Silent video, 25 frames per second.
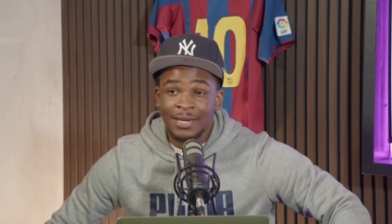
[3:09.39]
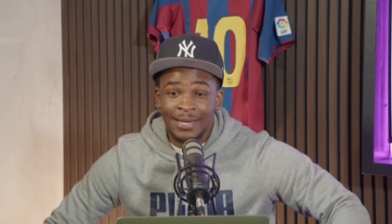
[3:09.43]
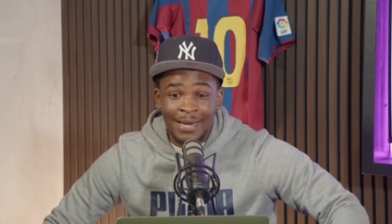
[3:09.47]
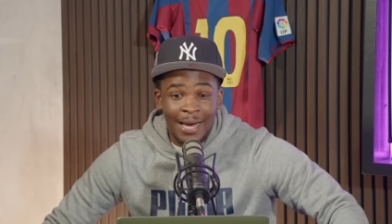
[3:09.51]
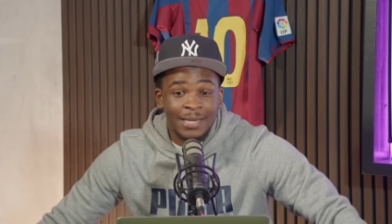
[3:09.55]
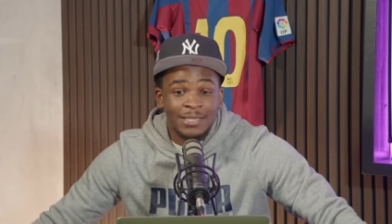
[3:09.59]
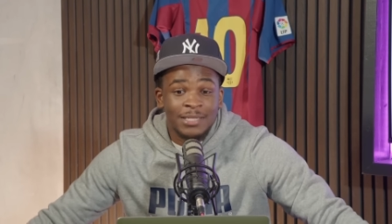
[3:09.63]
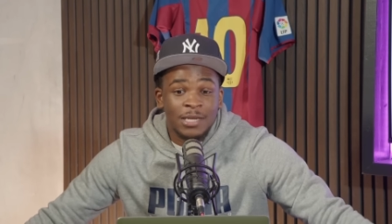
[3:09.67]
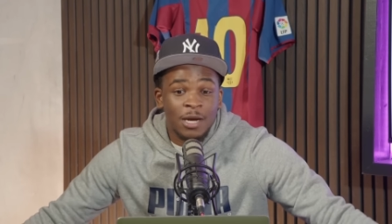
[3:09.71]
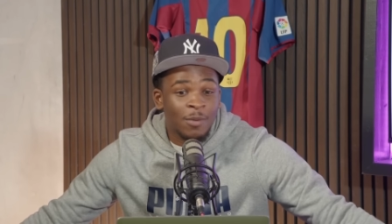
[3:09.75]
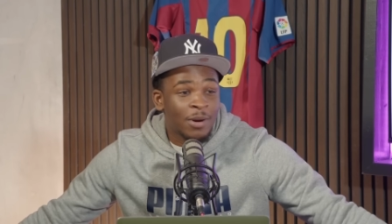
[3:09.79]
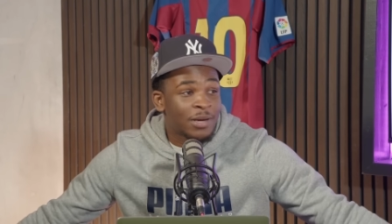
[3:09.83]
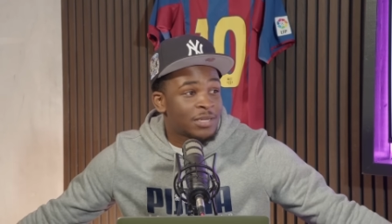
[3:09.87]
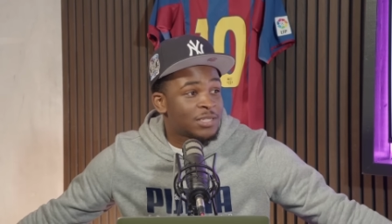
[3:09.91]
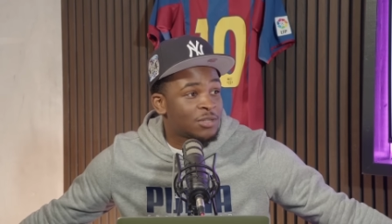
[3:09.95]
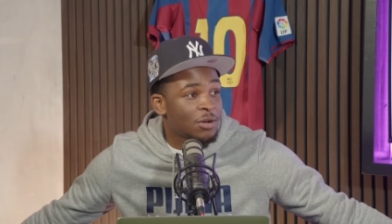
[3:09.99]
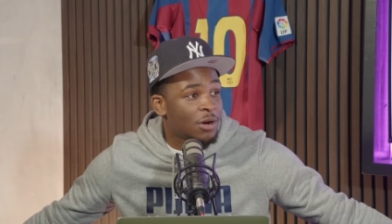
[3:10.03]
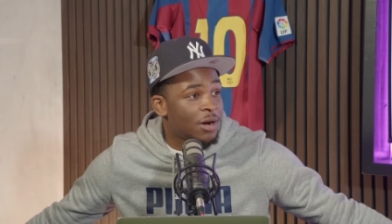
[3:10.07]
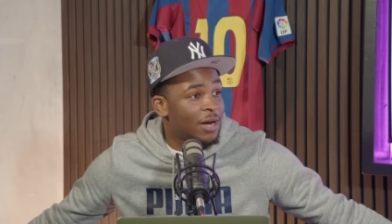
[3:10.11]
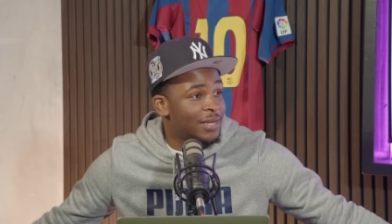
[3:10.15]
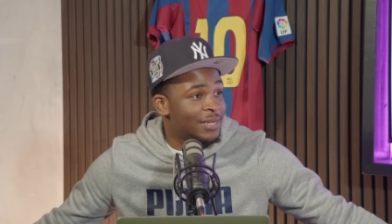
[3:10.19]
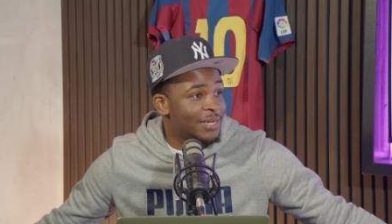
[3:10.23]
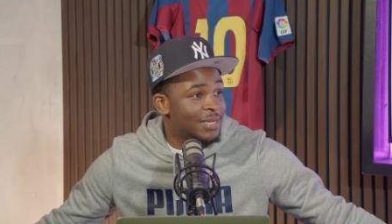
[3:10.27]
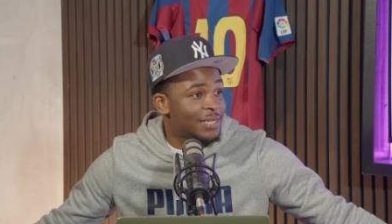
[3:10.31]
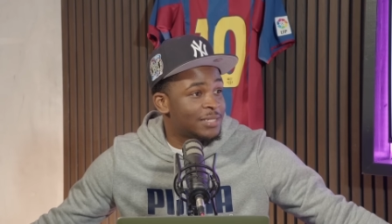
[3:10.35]
That's how I
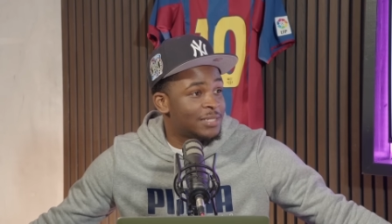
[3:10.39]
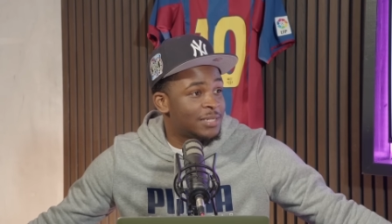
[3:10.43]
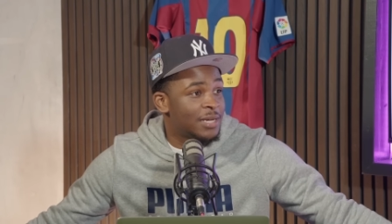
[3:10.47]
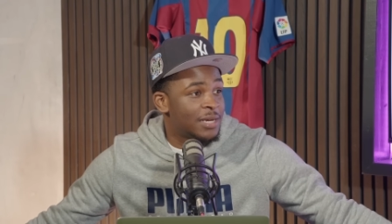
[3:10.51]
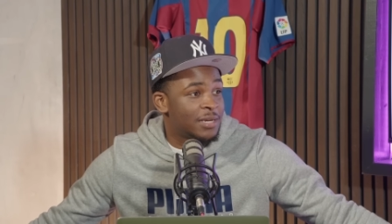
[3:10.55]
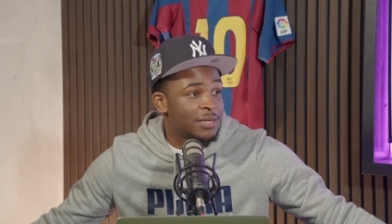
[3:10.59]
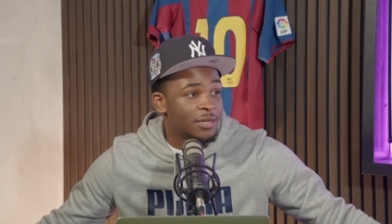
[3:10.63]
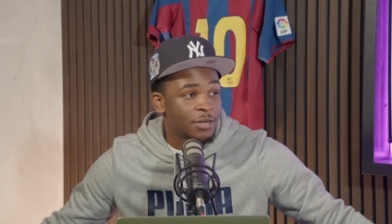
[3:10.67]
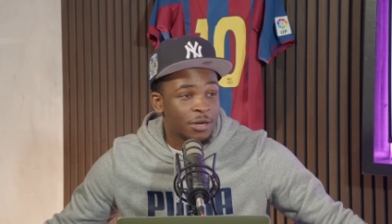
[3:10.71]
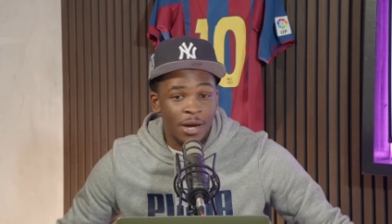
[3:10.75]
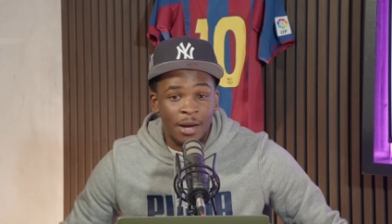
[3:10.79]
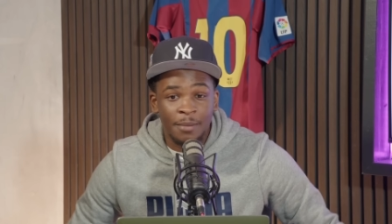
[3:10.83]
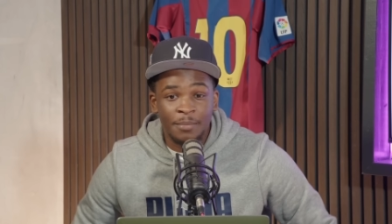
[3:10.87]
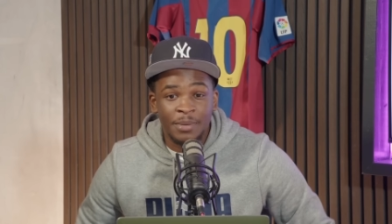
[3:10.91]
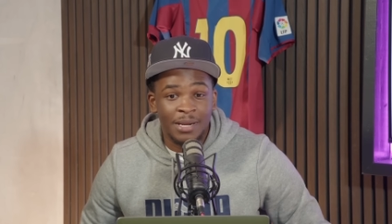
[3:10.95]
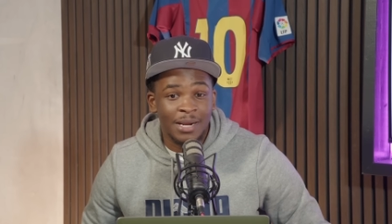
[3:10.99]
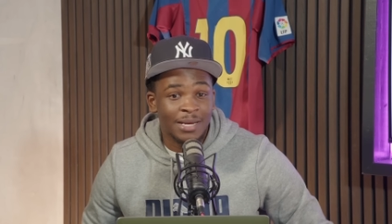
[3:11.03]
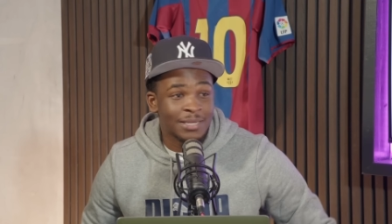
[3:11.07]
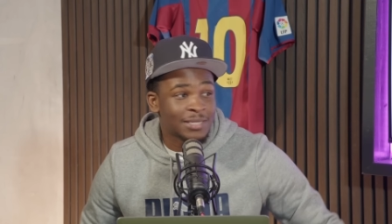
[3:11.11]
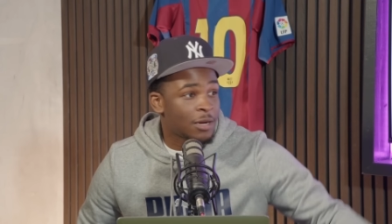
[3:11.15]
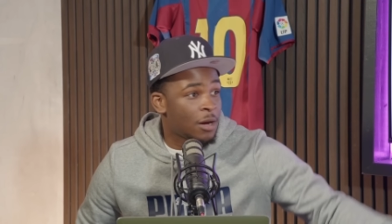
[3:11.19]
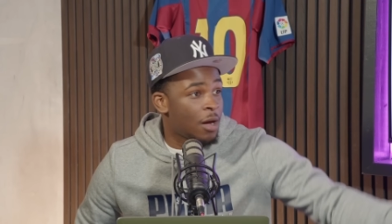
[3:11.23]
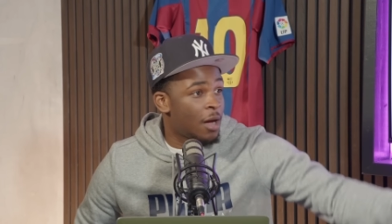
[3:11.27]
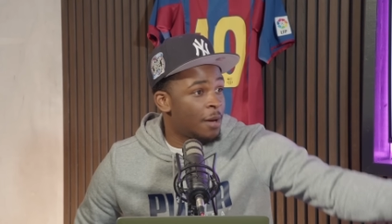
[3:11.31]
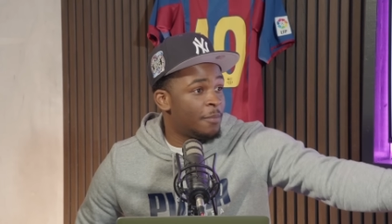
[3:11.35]
started this thing. You know what I mean?
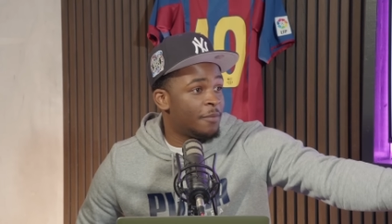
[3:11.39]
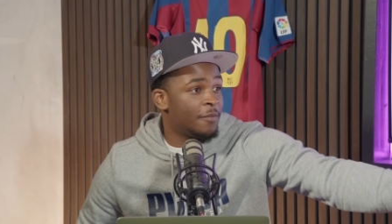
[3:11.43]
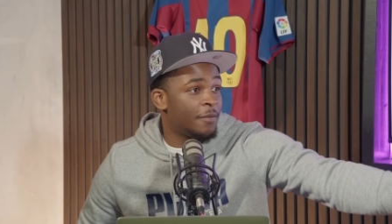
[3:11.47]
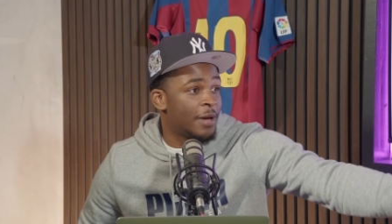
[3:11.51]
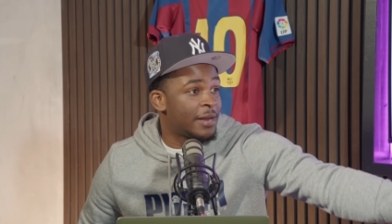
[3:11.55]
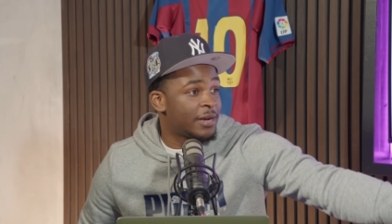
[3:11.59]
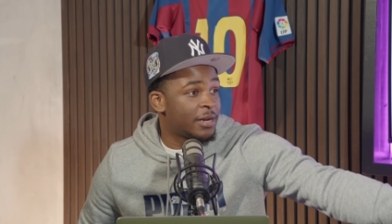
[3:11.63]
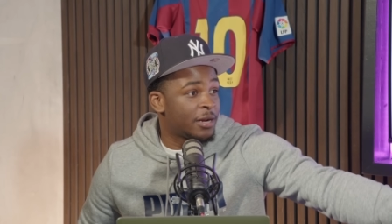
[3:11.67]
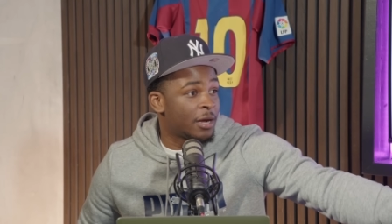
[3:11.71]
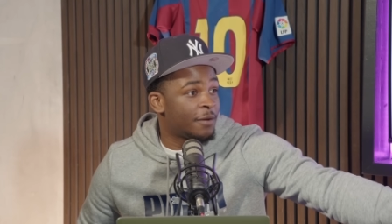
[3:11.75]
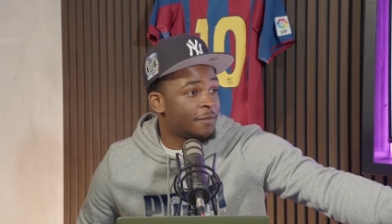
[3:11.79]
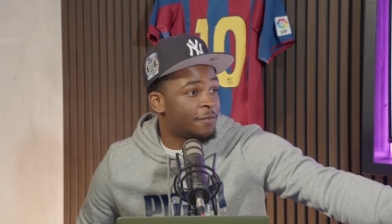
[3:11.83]
That's how I. That's how I